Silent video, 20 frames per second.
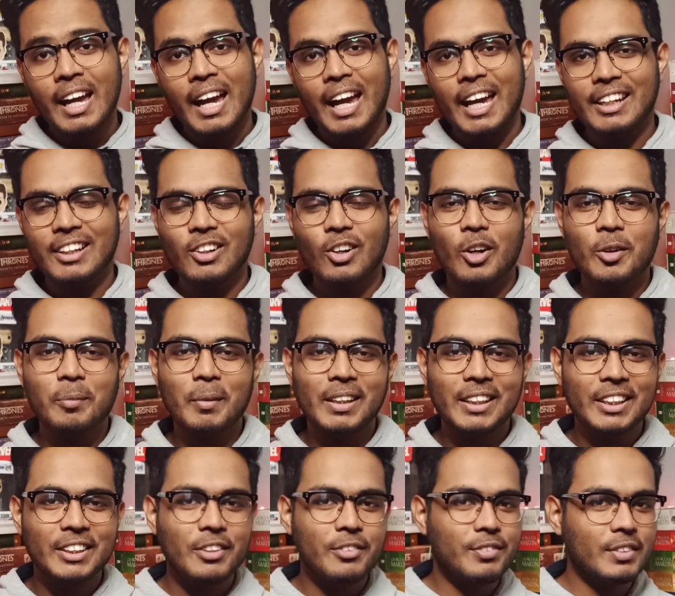and a lot
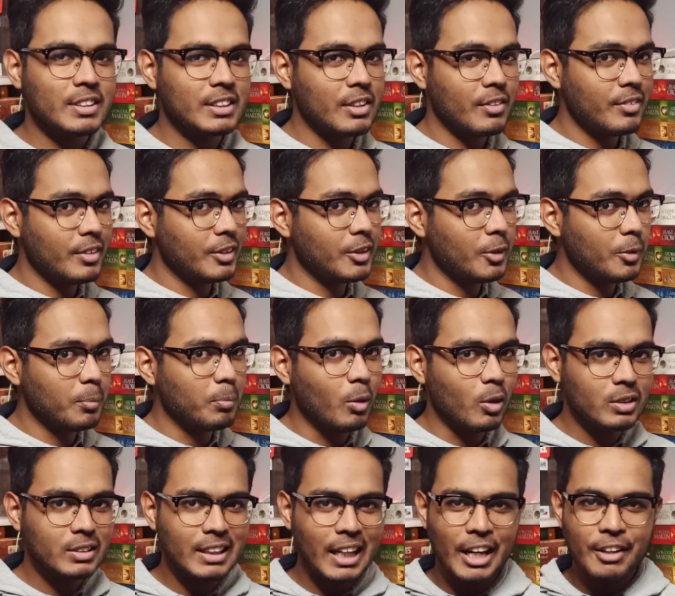many other fun stuff related to
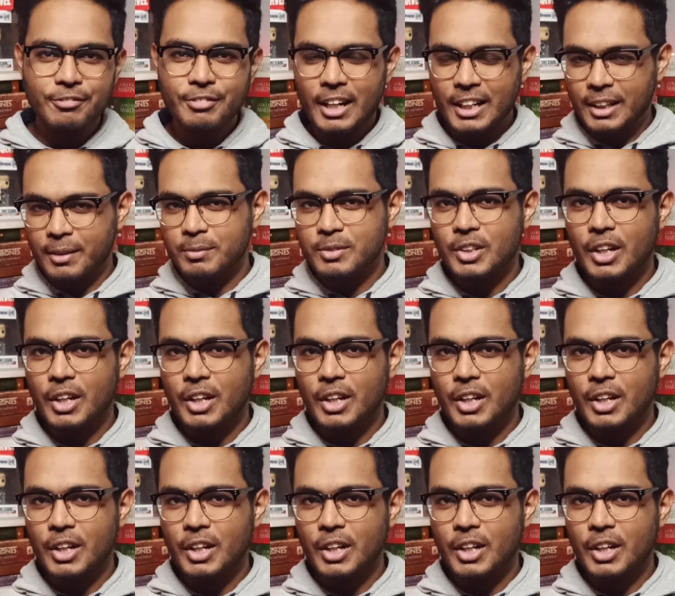books and fandom.